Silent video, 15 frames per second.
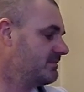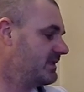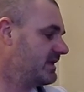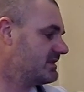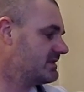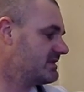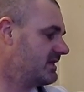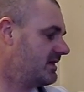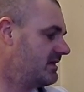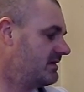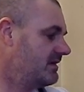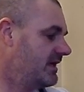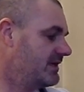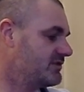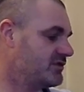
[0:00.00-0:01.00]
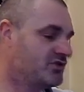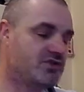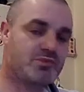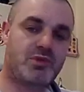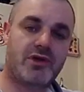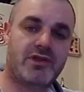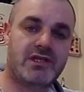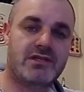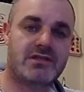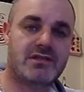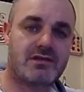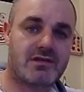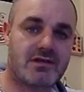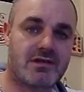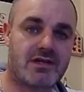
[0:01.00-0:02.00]
But yeah, so I just put these
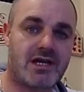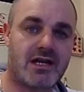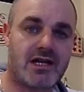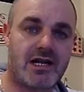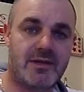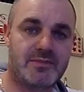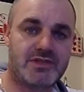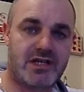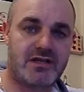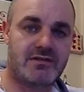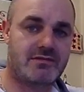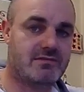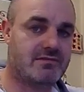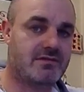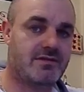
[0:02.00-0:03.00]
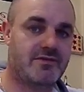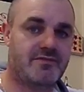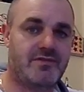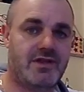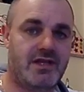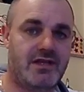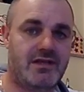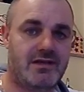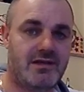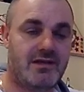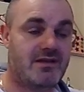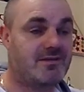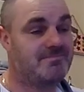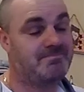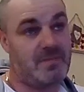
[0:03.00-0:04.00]
couple of clips in of the
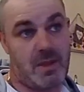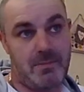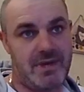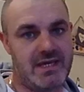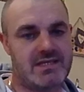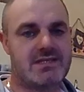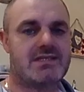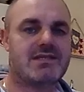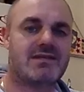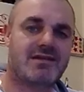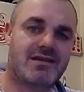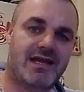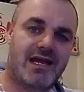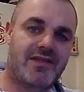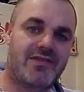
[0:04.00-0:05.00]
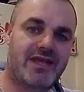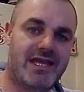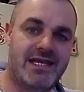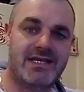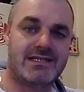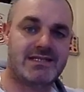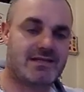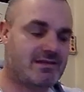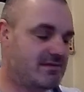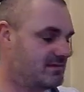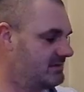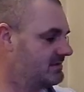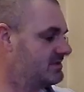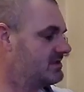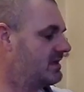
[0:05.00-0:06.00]
miss and the hit,
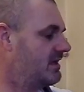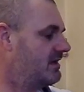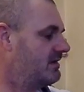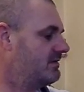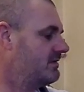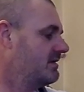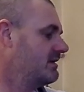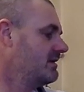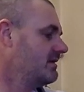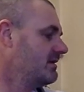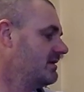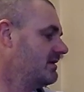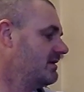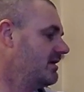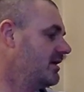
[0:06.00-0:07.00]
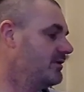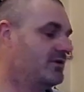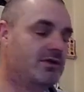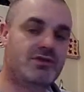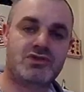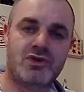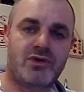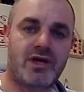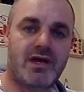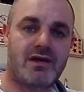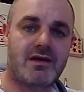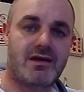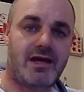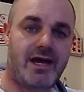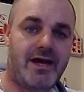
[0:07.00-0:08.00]
so hope you enjoy it.
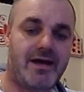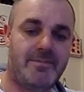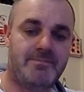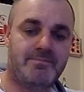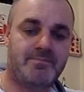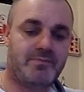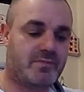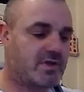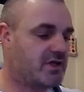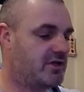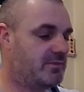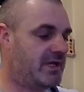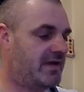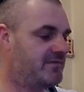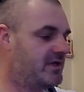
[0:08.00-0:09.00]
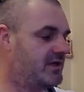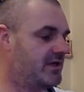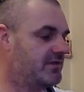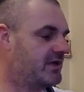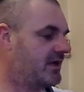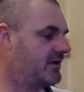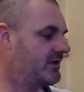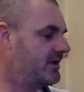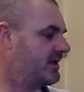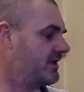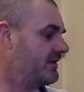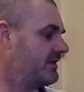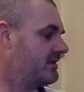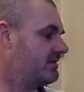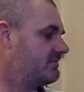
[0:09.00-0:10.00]
We're going to be having another go in
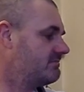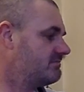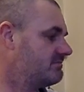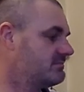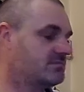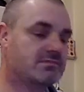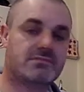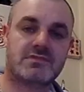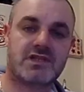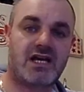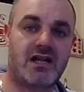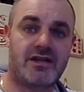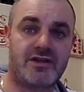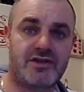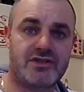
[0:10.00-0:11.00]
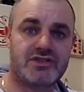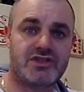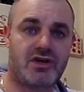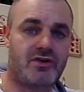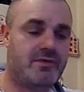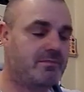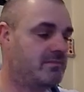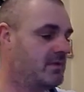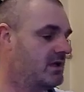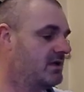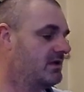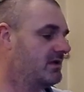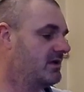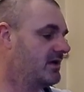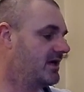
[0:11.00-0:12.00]
another couple of nights time.
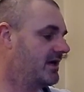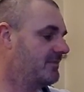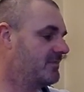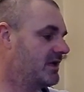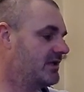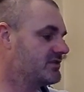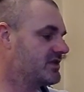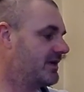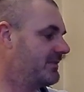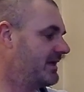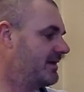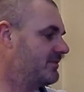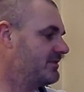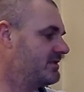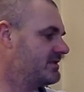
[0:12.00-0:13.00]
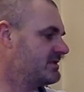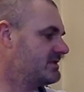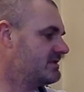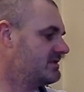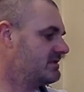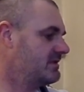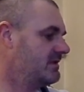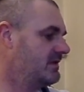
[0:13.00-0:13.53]
Clint's coming out with us.